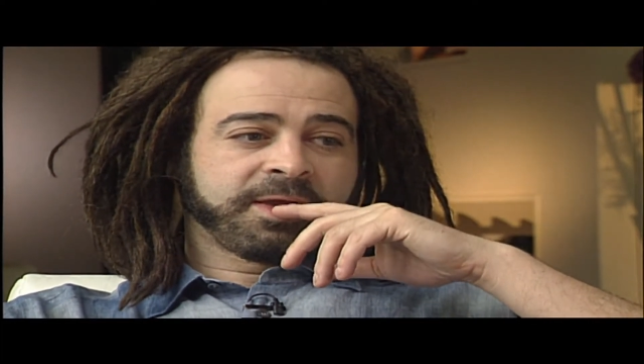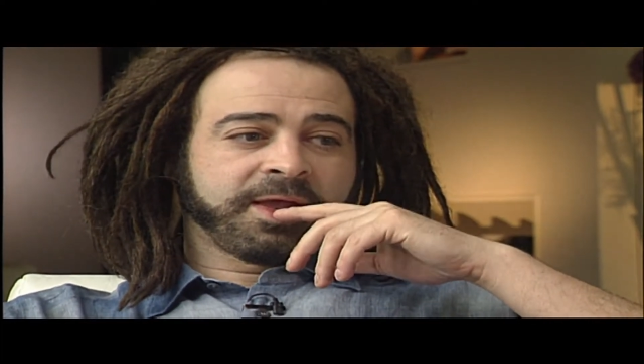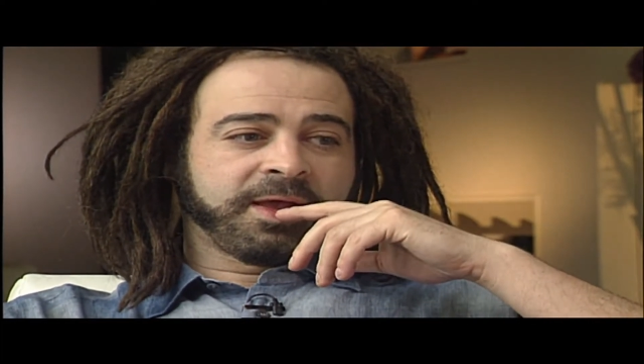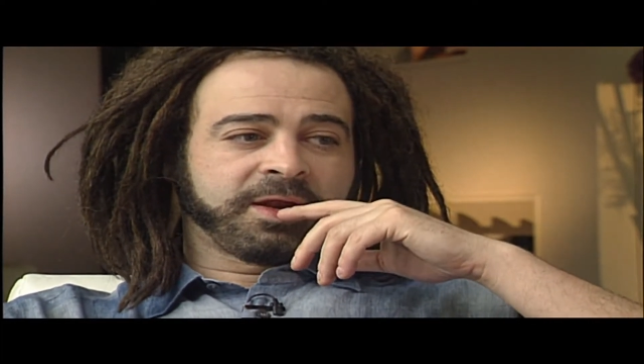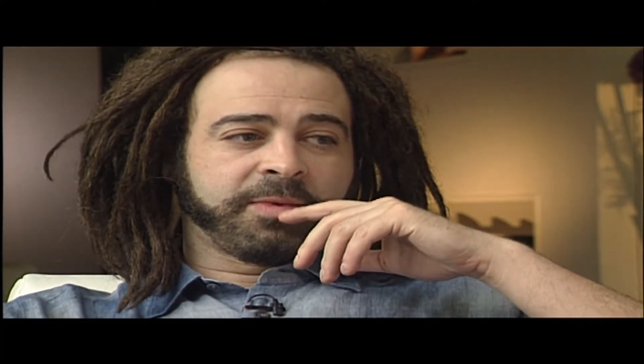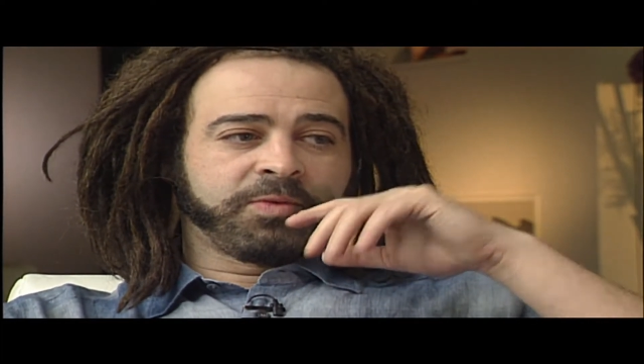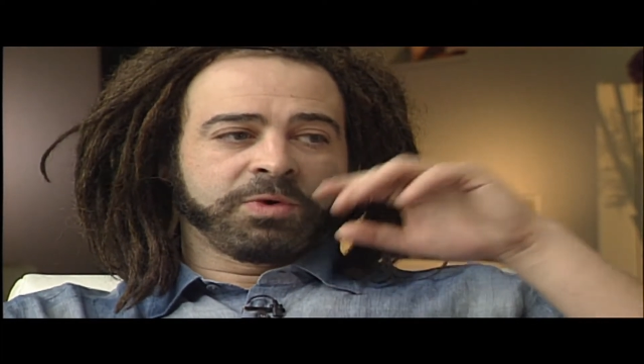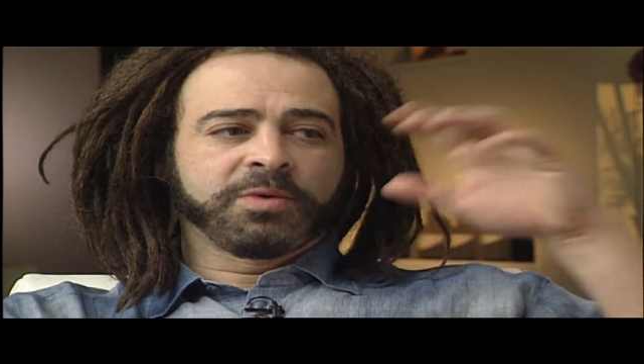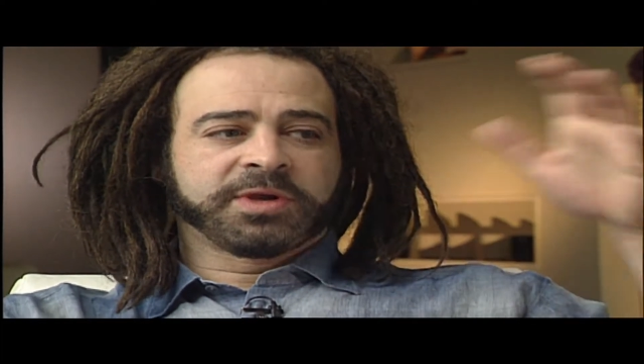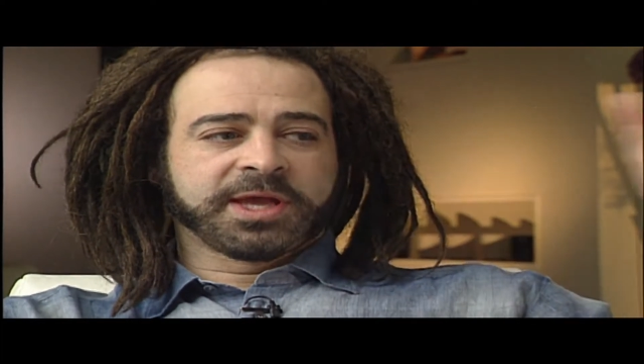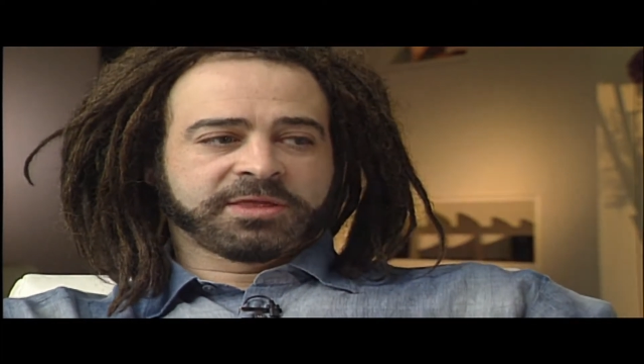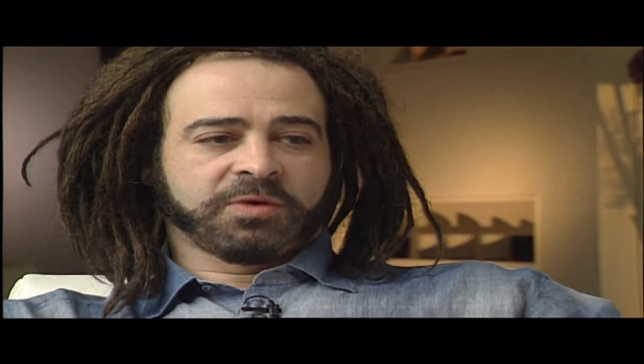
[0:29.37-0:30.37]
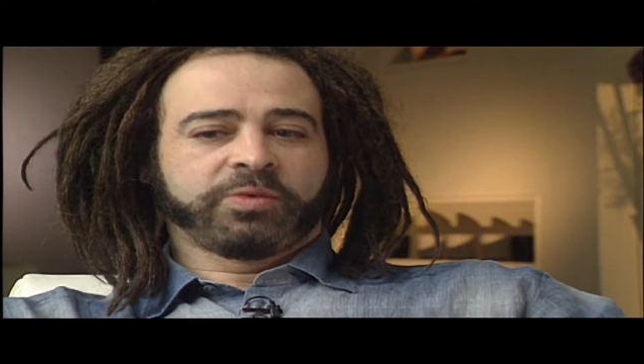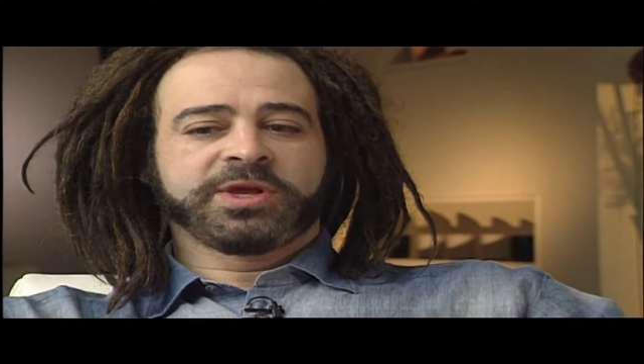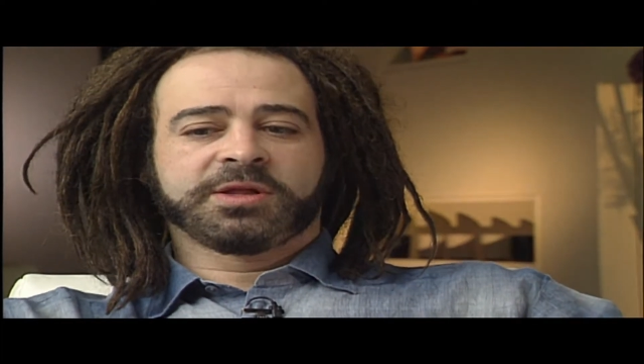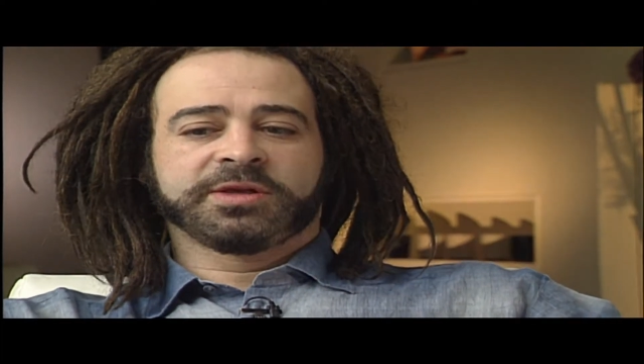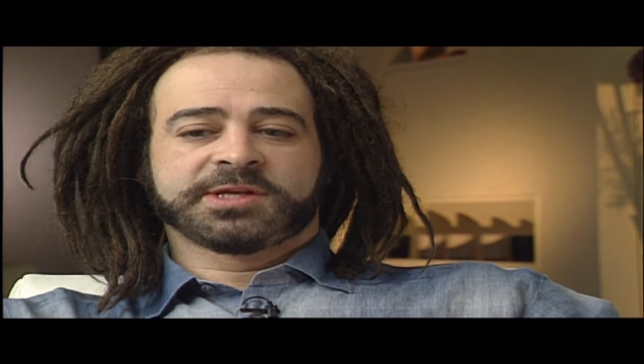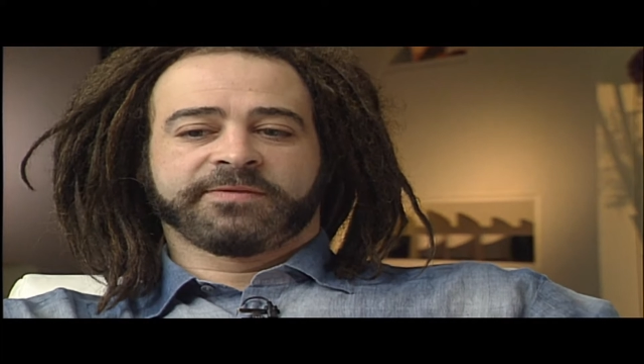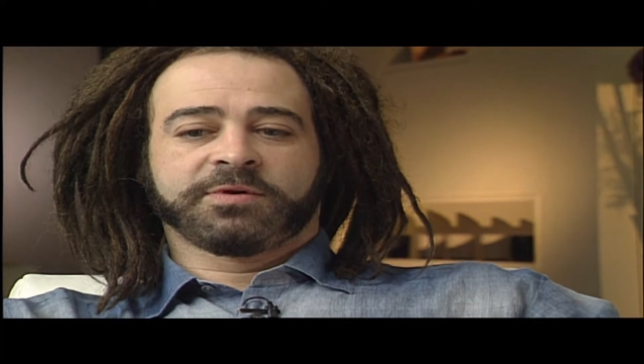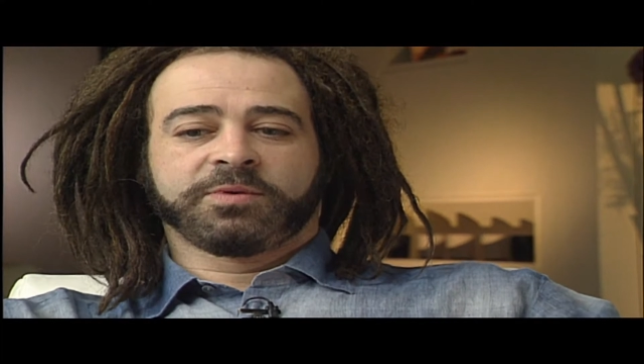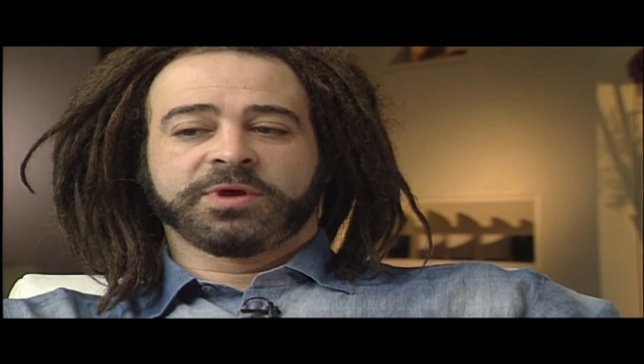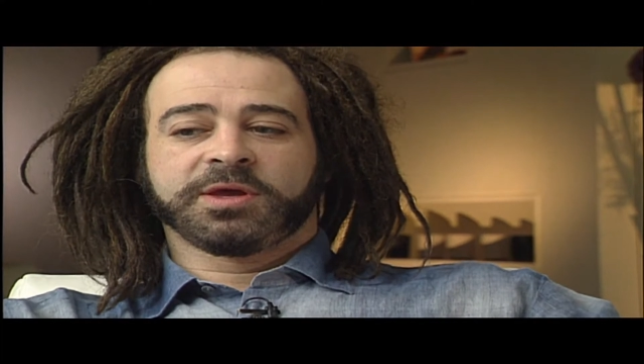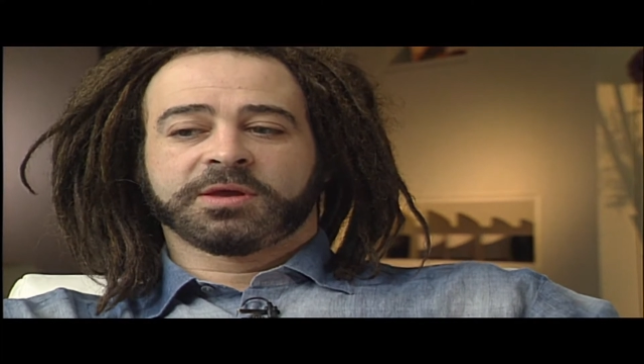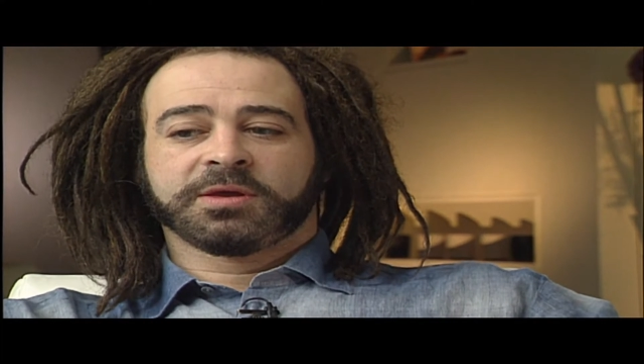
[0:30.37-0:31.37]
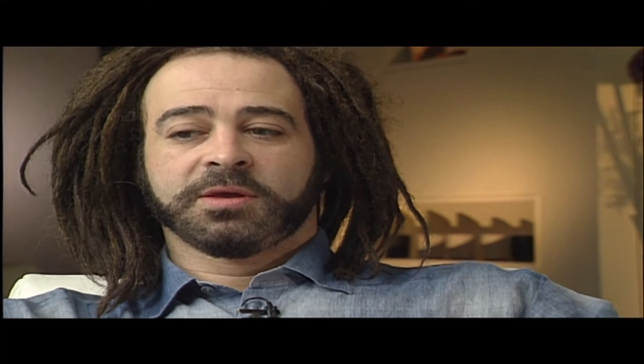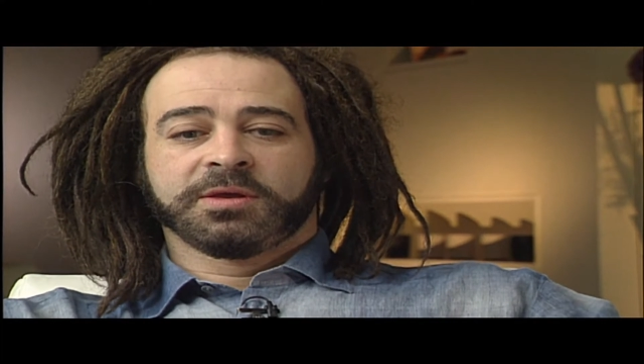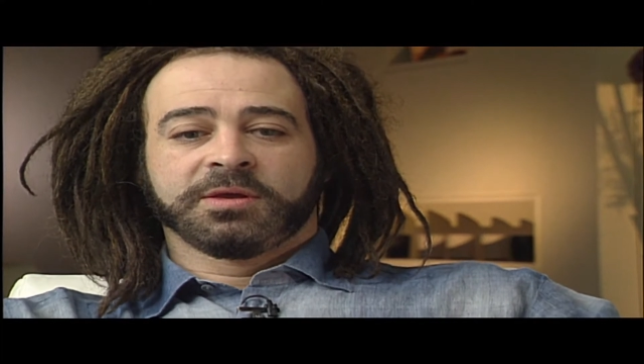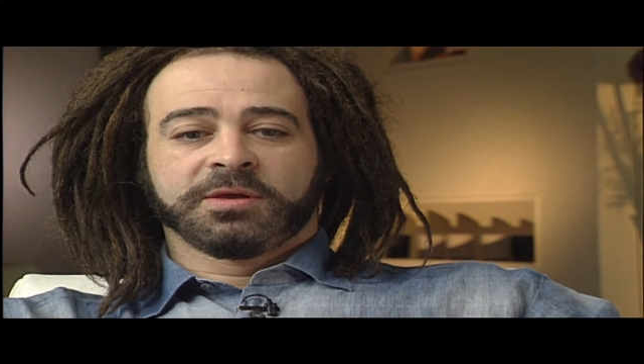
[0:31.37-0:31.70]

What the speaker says: And I mean, we would get the weeklies every week,